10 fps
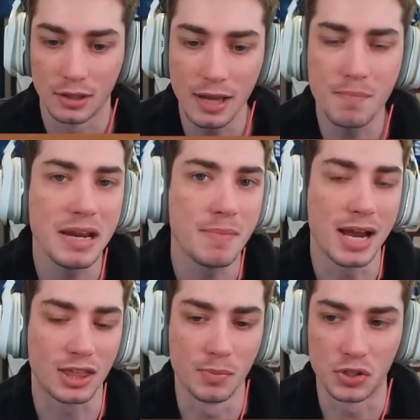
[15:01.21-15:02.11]
Let me
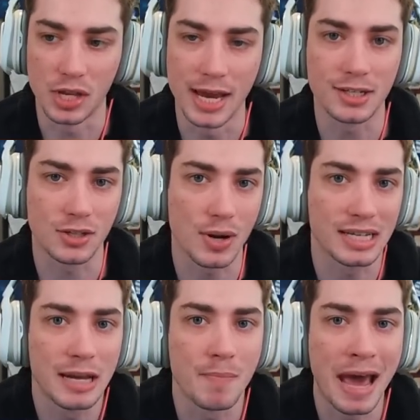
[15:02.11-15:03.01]
make the mistakes so I
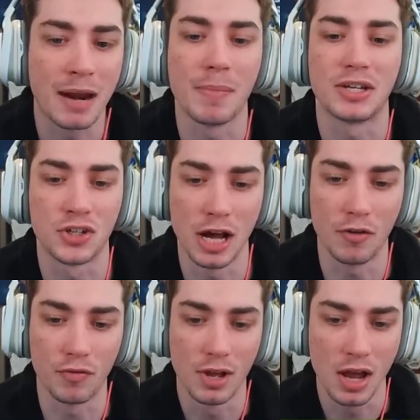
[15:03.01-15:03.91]
can get mad at
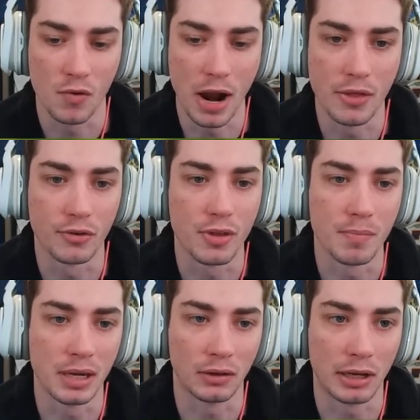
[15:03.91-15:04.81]
myself, rather than
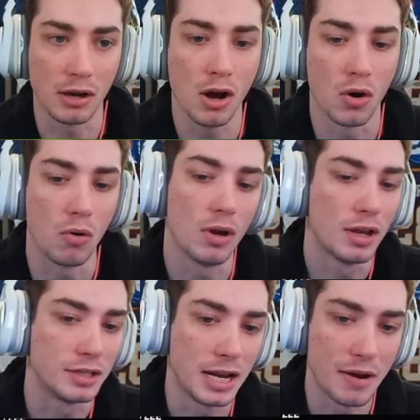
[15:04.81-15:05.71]
being like, oh, did